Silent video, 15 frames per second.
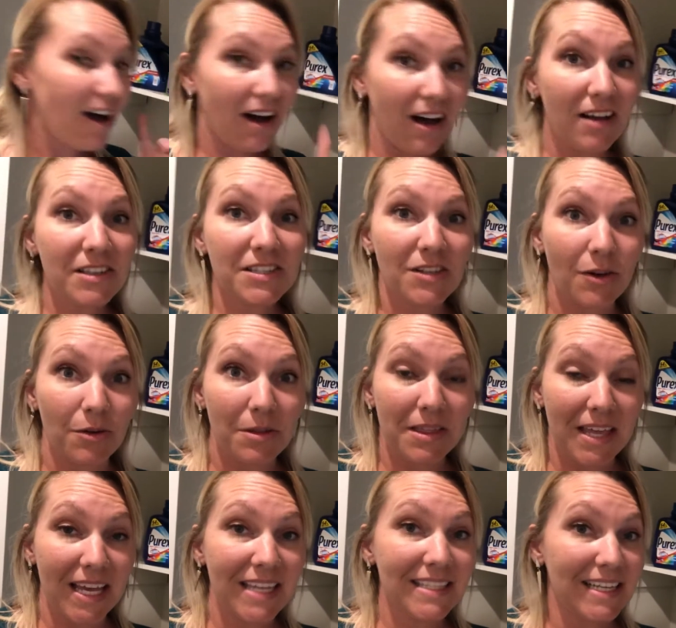Also,
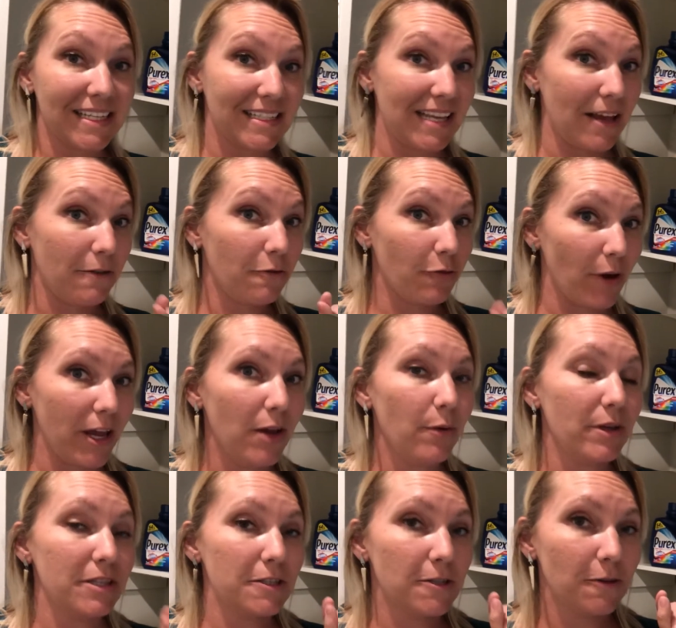things that say
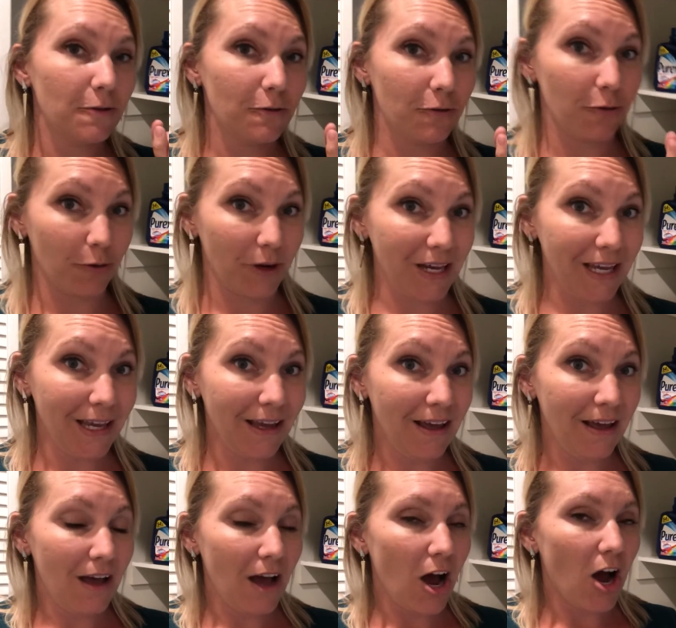fragrance free
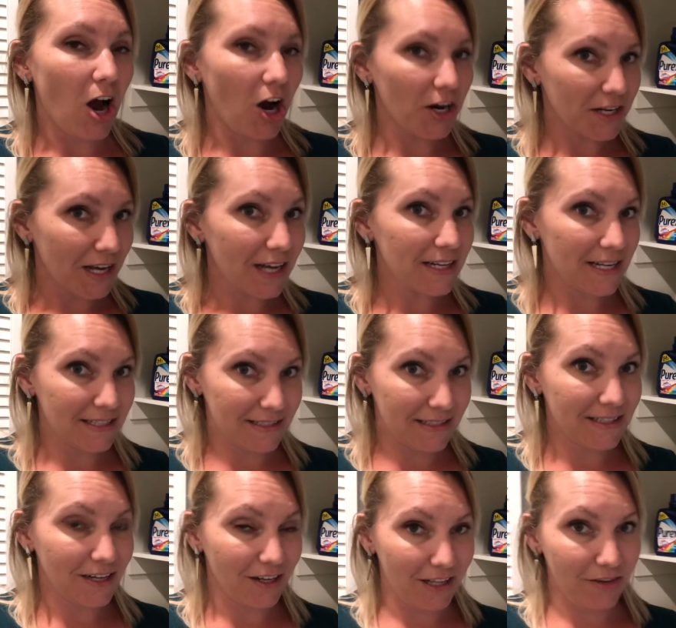are not
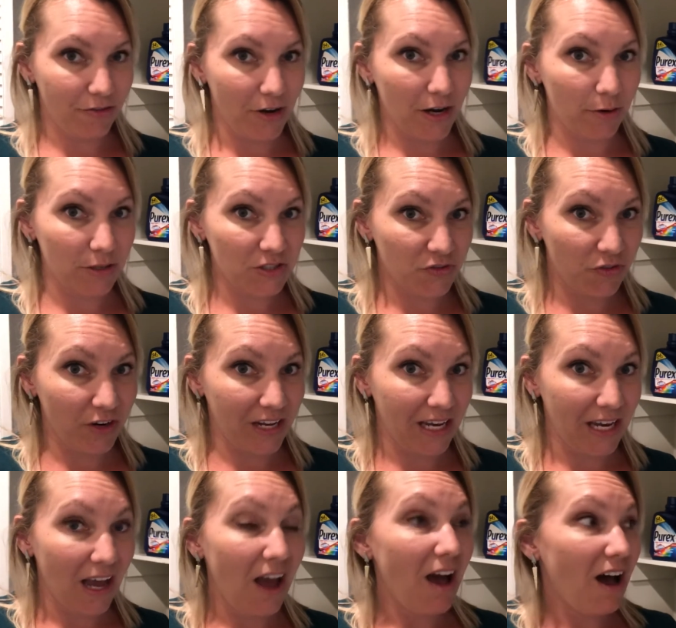necessarily fragrance
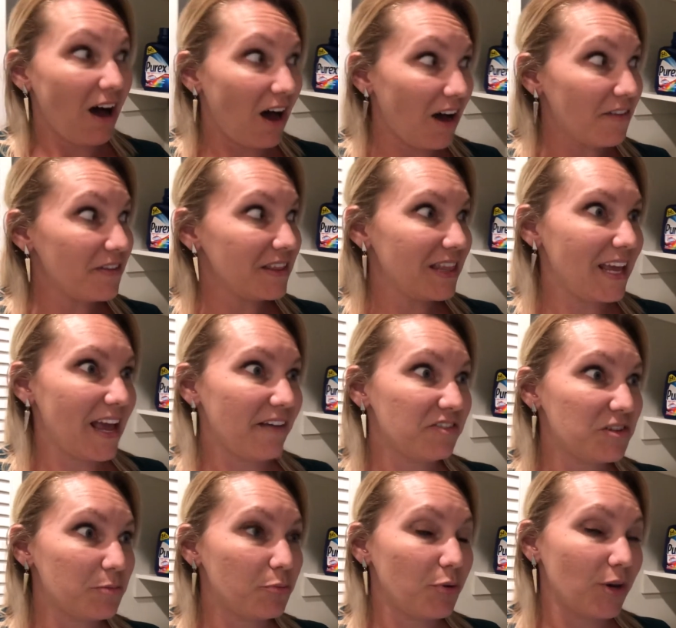free. Often they have
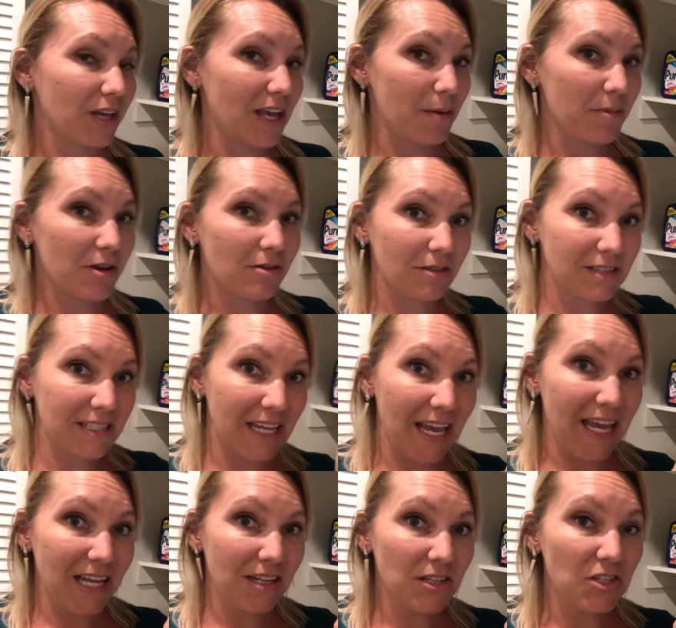to put chemicals
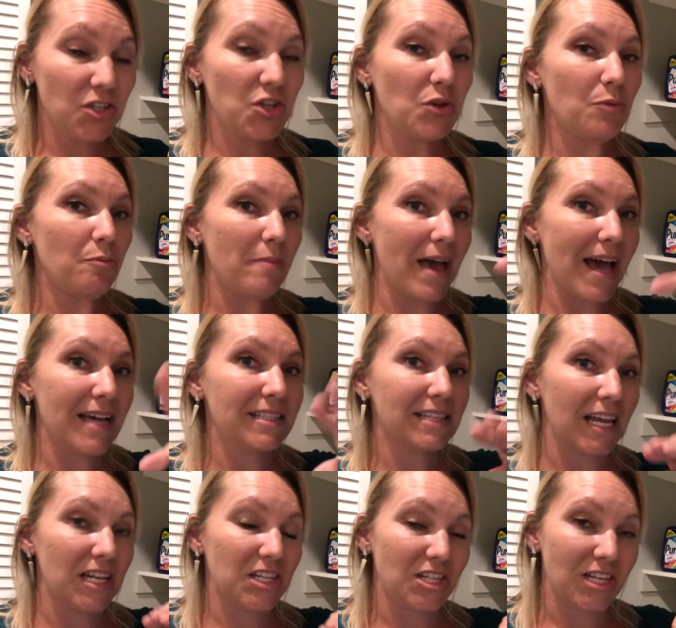in to mask
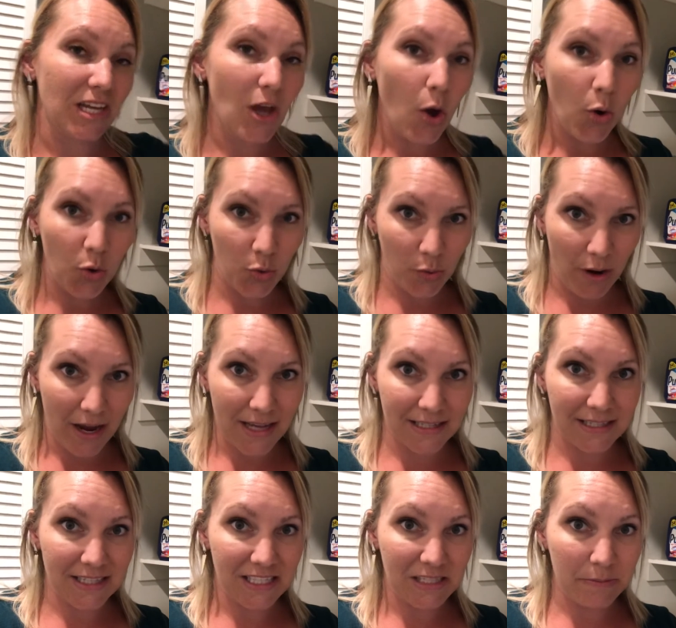and deodorize
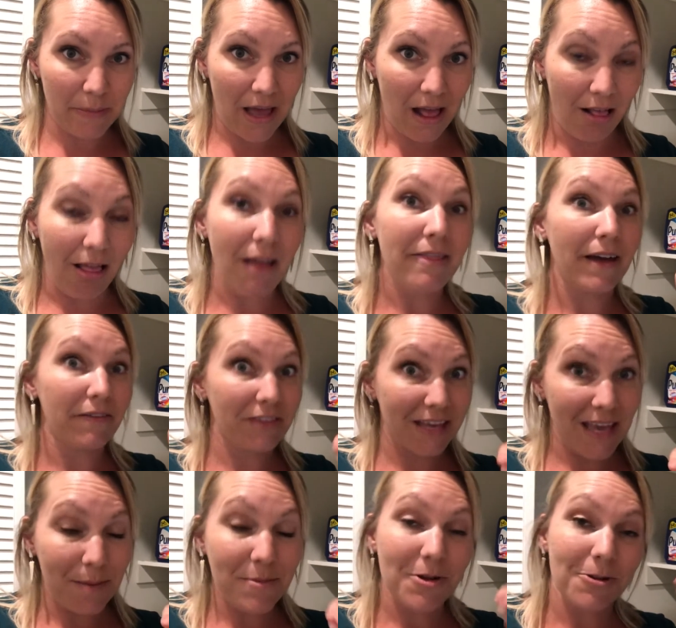the smell of the
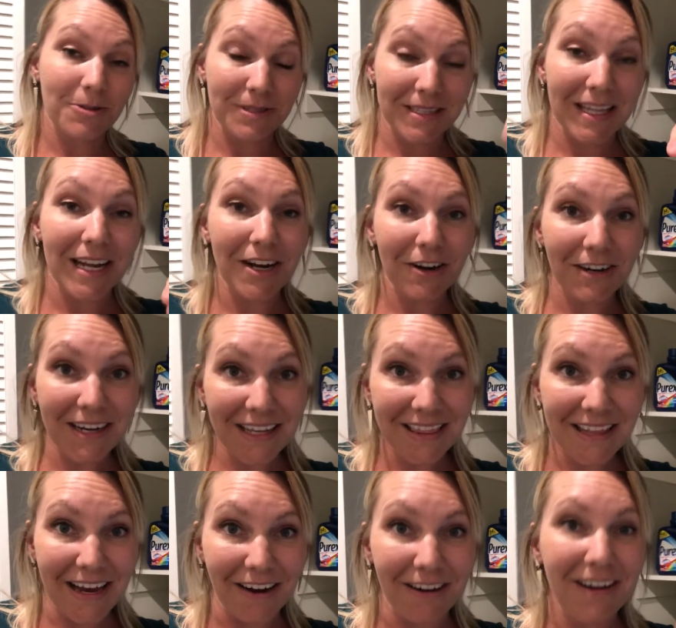chemicals that are in
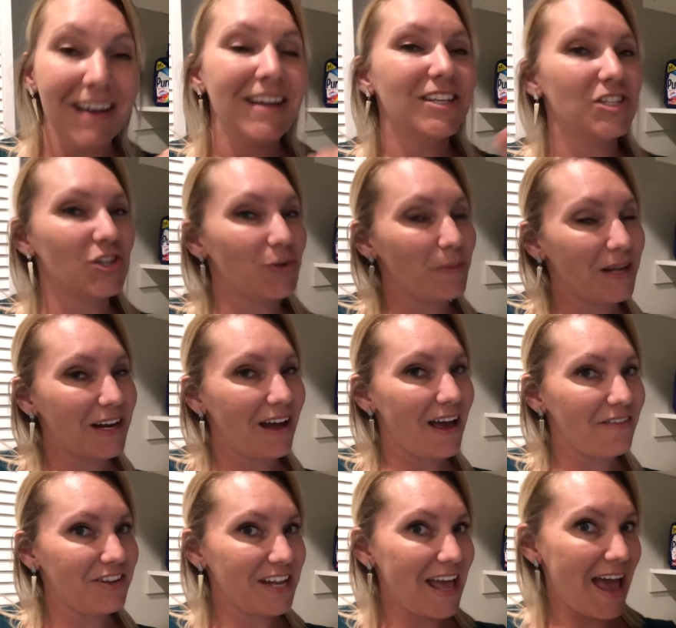there. So it may not
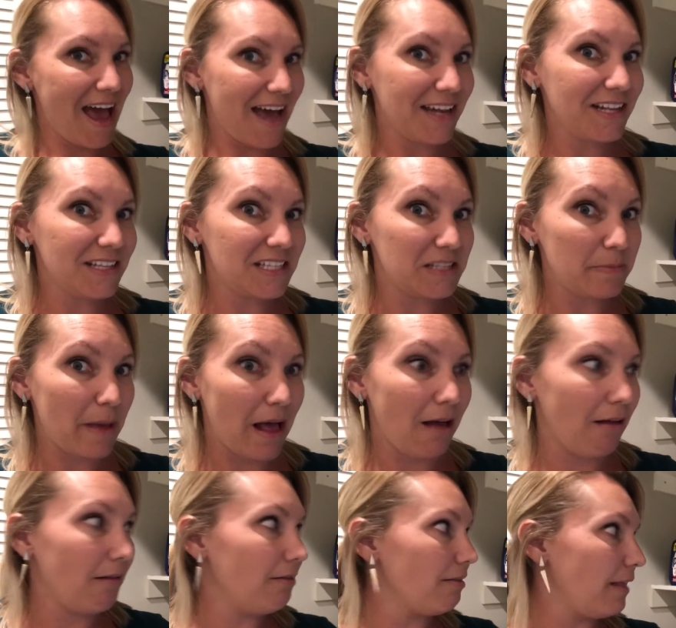have an added
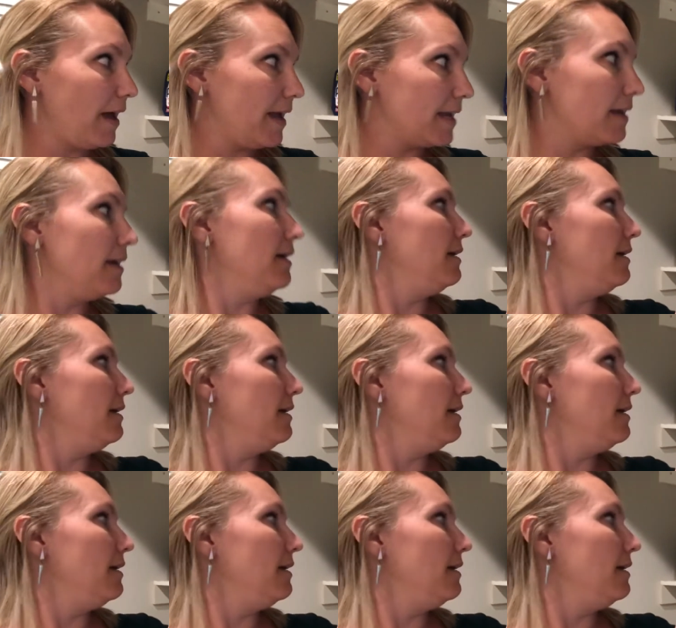smell like